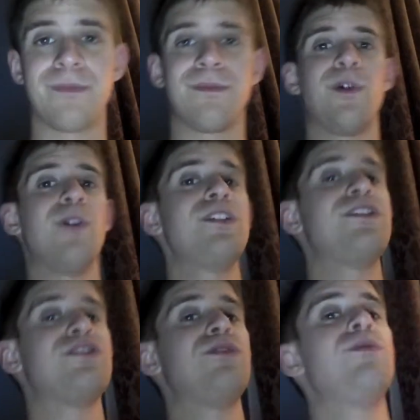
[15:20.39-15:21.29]
only
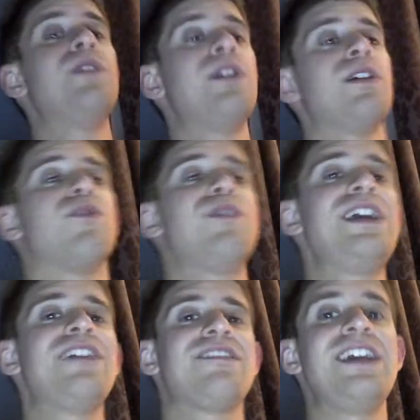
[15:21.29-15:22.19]
to
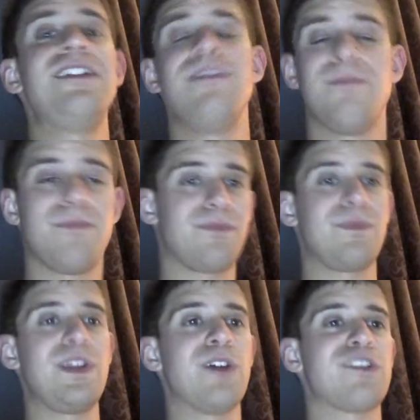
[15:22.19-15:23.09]
reinstate,
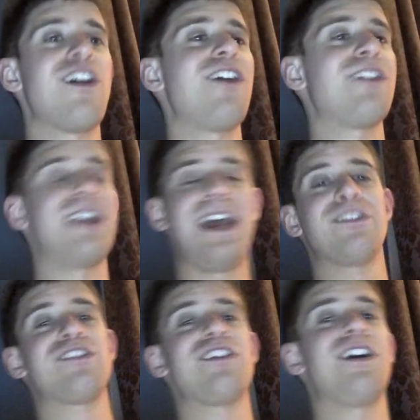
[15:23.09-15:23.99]
you know, Charlotte after
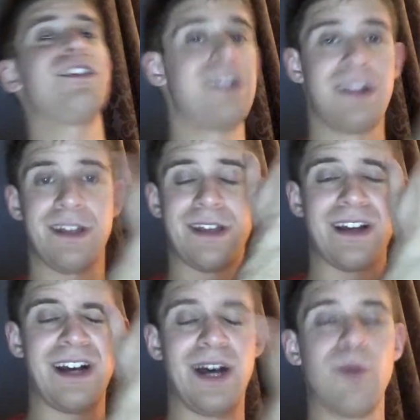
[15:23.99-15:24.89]
Charlotte
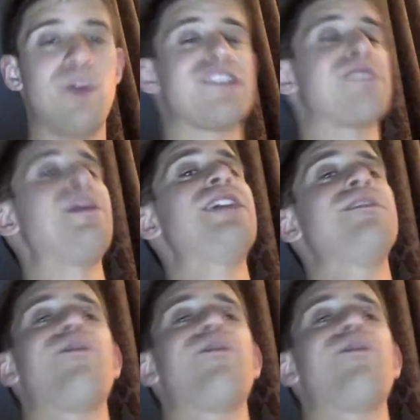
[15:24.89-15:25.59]
uh, was suspended for